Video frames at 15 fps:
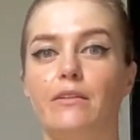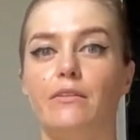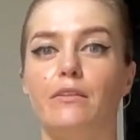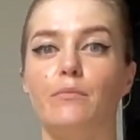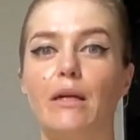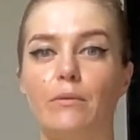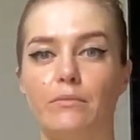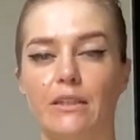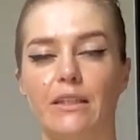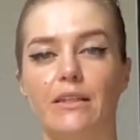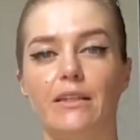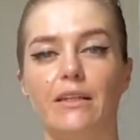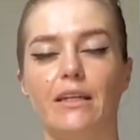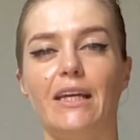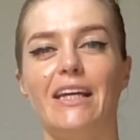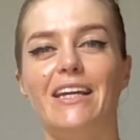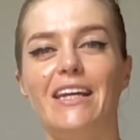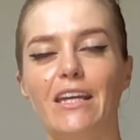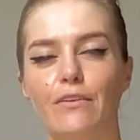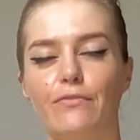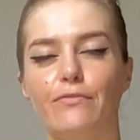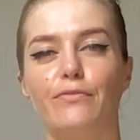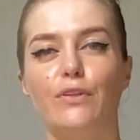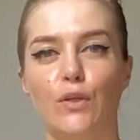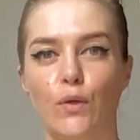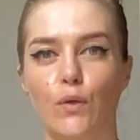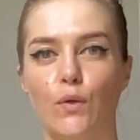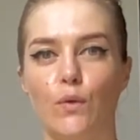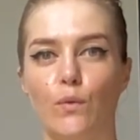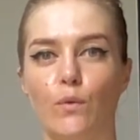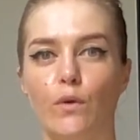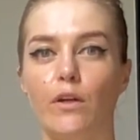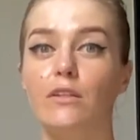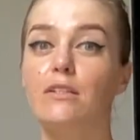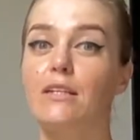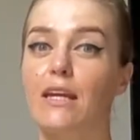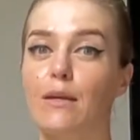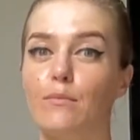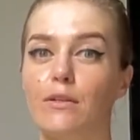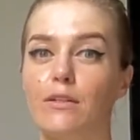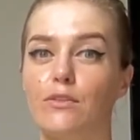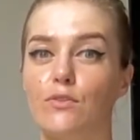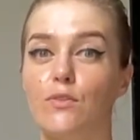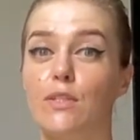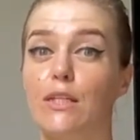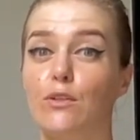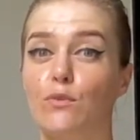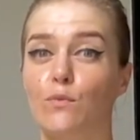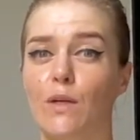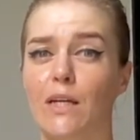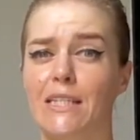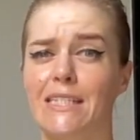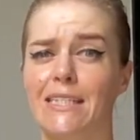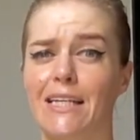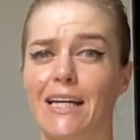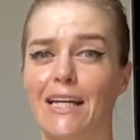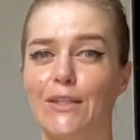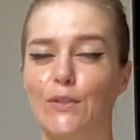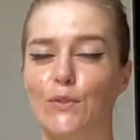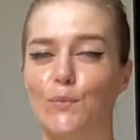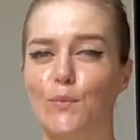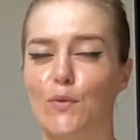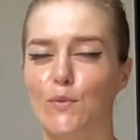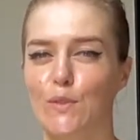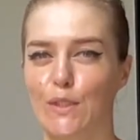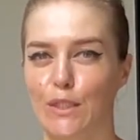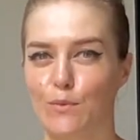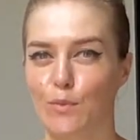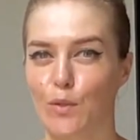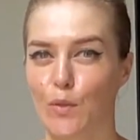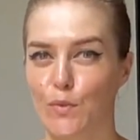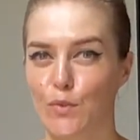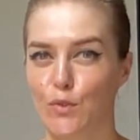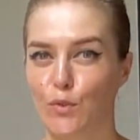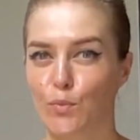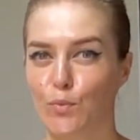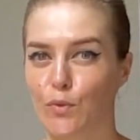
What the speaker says: Remember, if you weren't able to sit on one side on both seat bones,